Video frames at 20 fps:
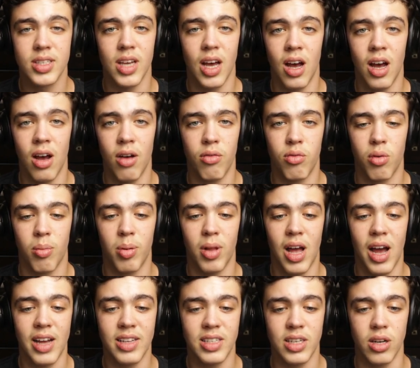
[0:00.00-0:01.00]
of
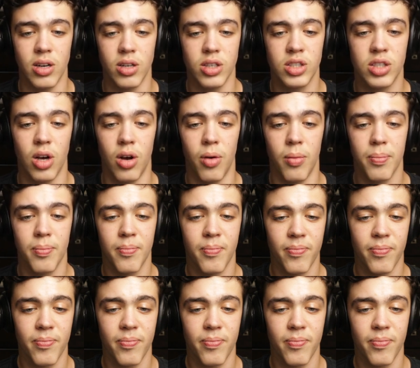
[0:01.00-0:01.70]
replies here. So